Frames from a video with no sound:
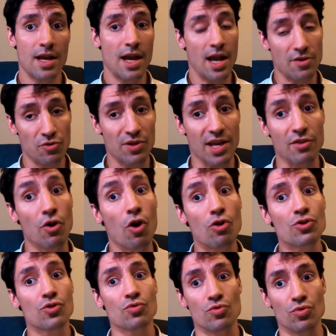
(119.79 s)
and you can
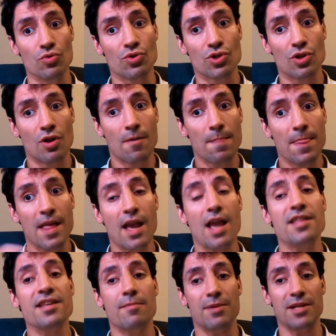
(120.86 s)
also use
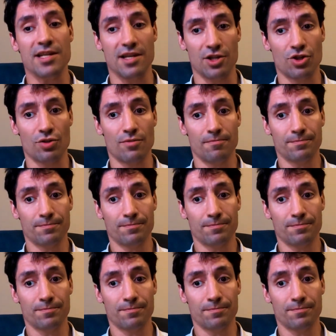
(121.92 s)
any application.